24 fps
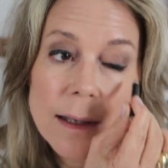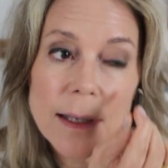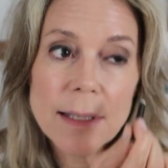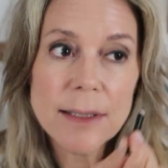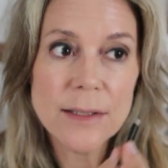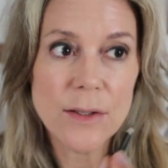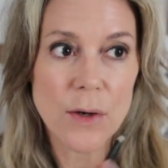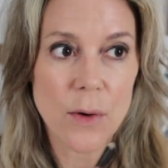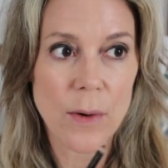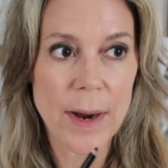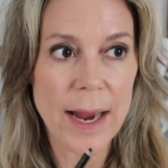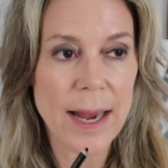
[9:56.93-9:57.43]

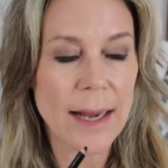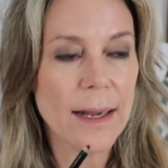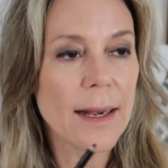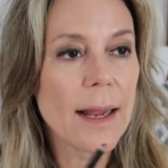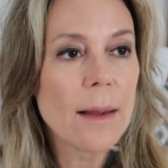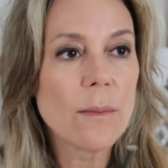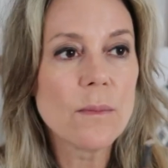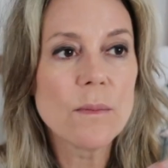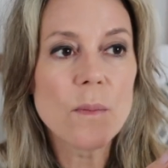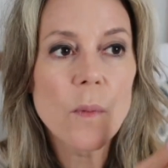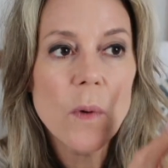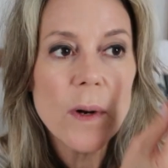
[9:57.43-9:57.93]
is great.
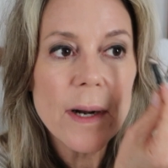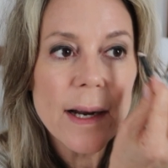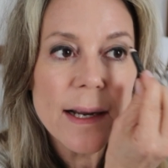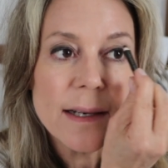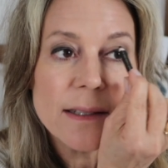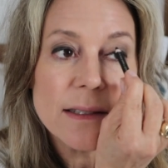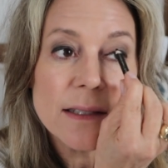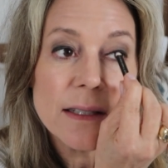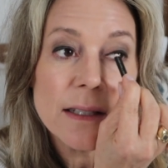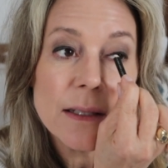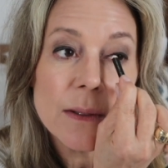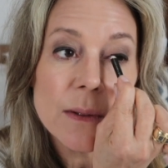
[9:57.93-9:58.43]
And what I
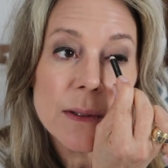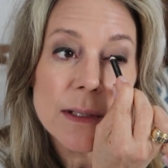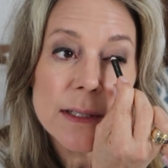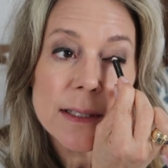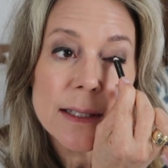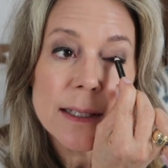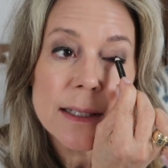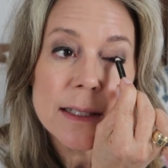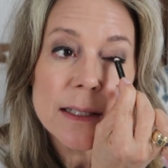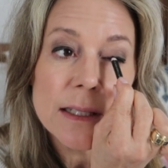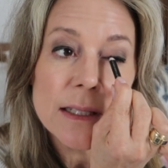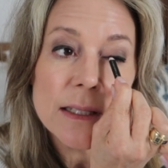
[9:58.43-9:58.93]
do is
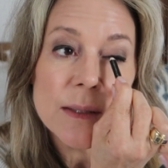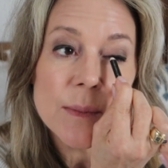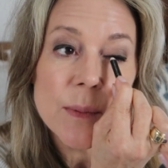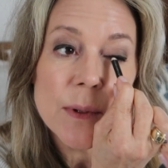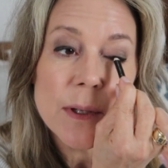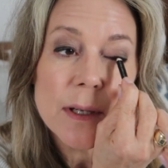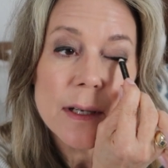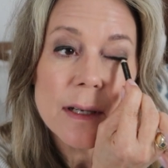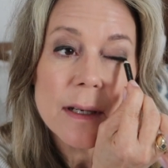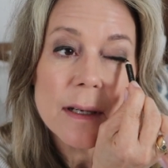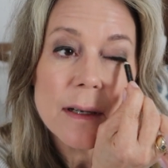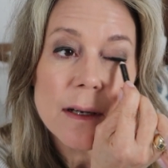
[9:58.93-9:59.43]
I just
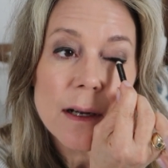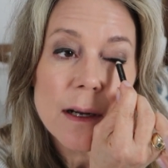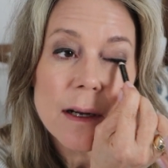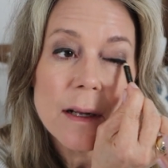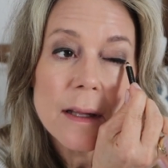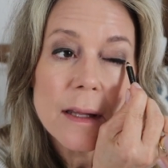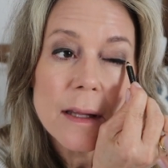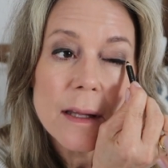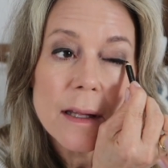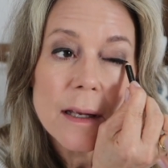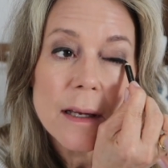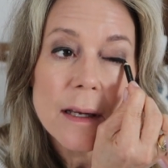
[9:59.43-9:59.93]
put it
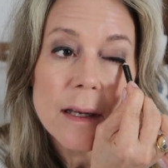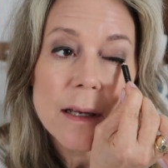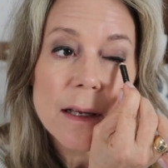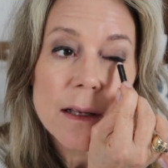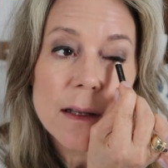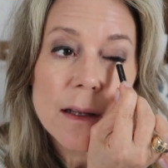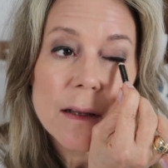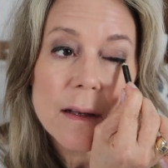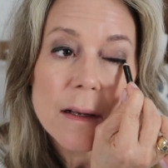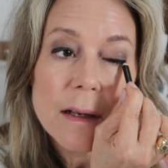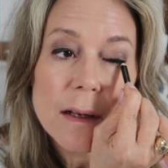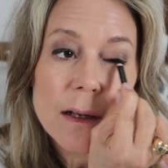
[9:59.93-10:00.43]
on
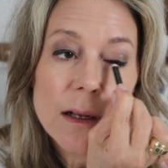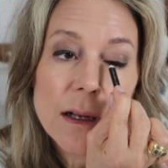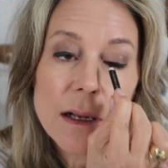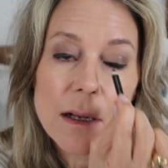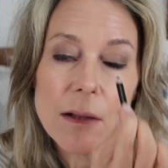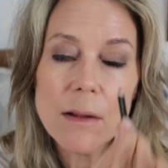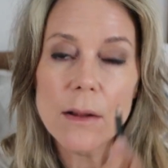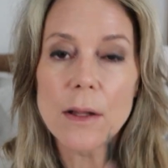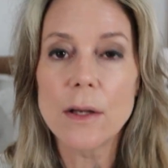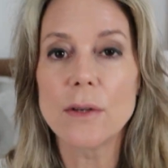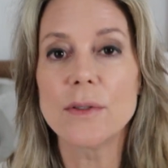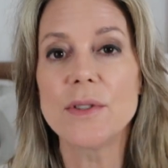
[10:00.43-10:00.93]
as
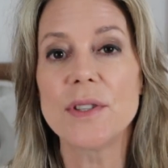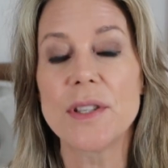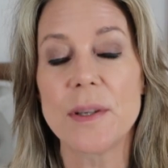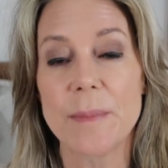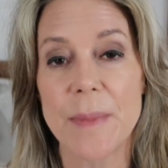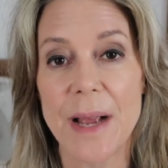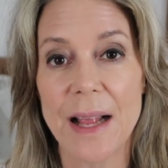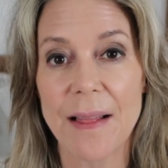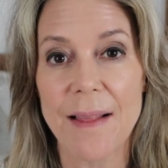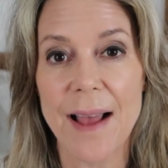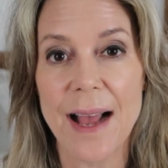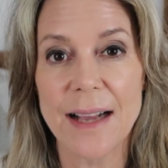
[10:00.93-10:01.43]
close to
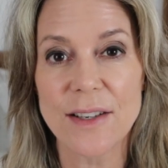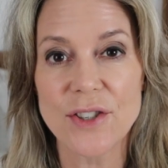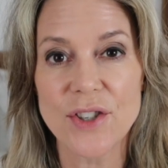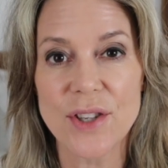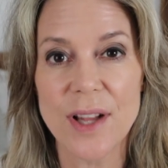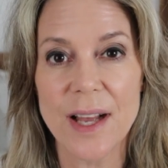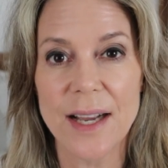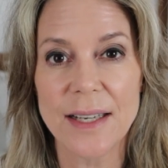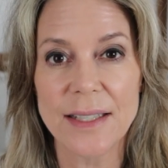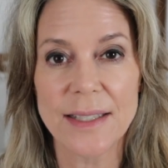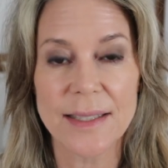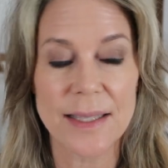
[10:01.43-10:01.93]
my lash
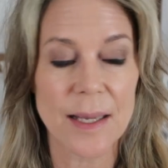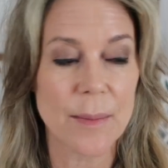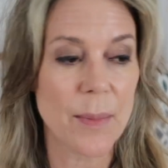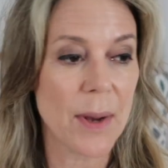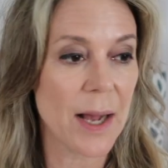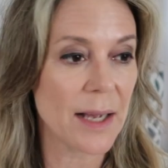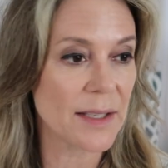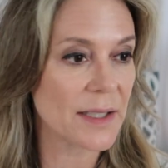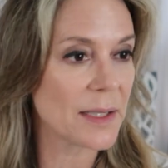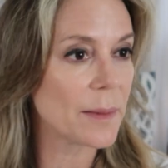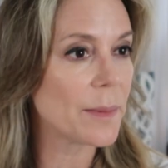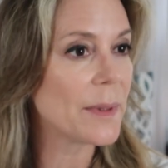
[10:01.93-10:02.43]
line as I
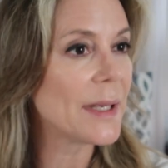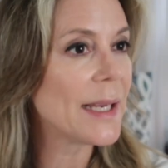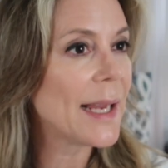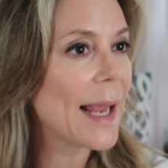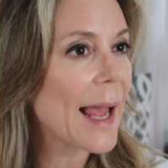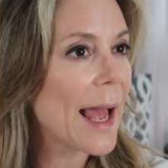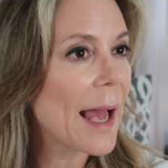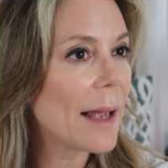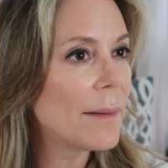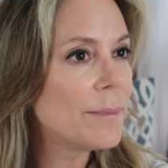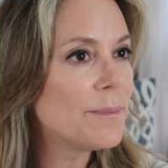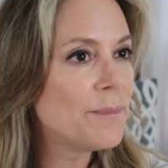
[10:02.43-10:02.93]
possibly
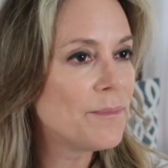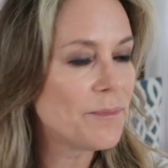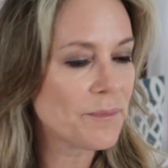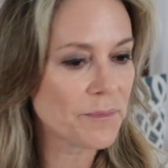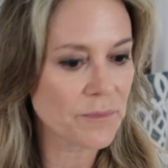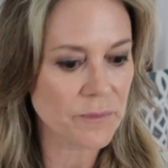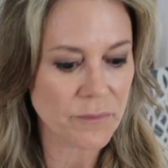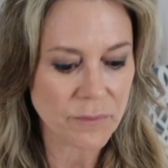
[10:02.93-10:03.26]
can.